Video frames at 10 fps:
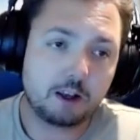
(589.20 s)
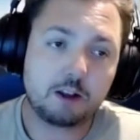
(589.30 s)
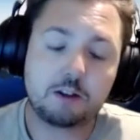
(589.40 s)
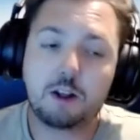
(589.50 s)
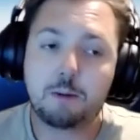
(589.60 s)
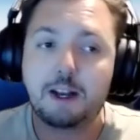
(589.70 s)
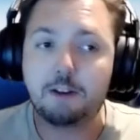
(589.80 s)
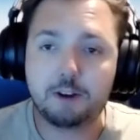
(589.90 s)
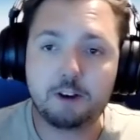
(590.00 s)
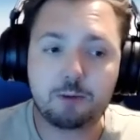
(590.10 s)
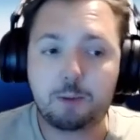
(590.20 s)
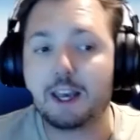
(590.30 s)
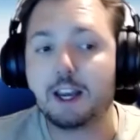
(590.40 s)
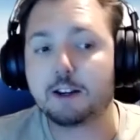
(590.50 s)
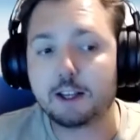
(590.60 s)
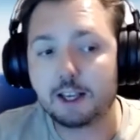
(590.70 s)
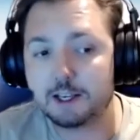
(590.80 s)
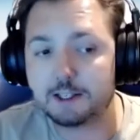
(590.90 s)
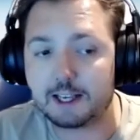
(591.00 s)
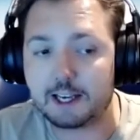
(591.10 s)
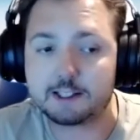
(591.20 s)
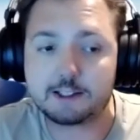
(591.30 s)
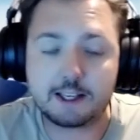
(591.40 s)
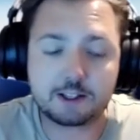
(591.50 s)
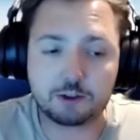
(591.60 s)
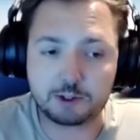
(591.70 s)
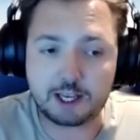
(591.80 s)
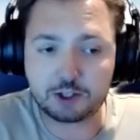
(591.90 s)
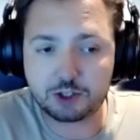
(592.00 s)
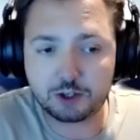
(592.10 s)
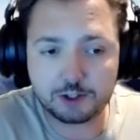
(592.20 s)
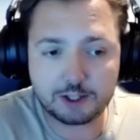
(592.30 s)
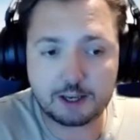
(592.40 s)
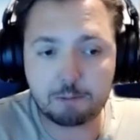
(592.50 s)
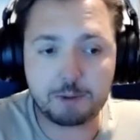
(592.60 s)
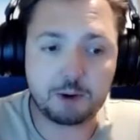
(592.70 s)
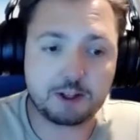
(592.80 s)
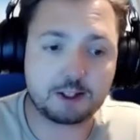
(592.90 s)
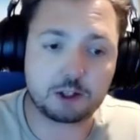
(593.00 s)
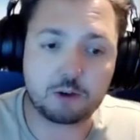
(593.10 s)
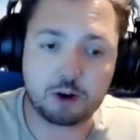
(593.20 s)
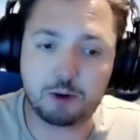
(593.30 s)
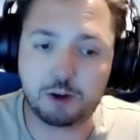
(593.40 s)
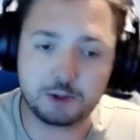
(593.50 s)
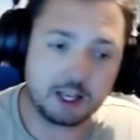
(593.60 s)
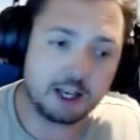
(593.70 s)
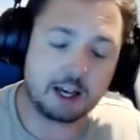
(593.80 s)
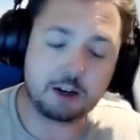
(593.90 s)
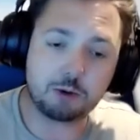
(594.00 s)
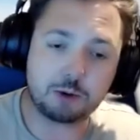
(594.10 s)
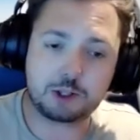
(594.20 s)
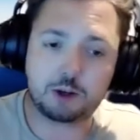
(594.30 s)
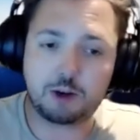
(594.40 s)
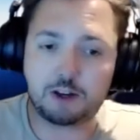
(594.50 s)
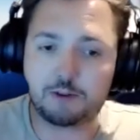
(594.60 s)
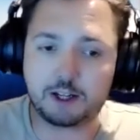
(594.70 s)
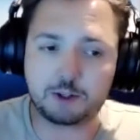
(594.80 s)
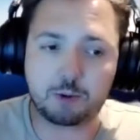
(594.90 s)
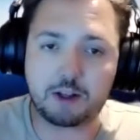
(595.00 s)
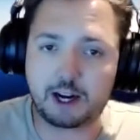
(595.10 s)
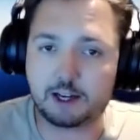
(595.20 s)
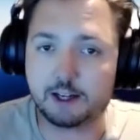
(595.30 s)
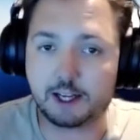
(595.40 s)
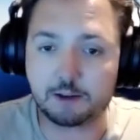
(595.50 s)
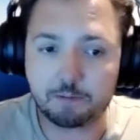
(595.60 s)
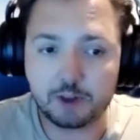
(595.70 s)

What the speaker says: The other benefit of Prepared is it has seasonal textures, built-in scenario modes, and also advanced weather handling.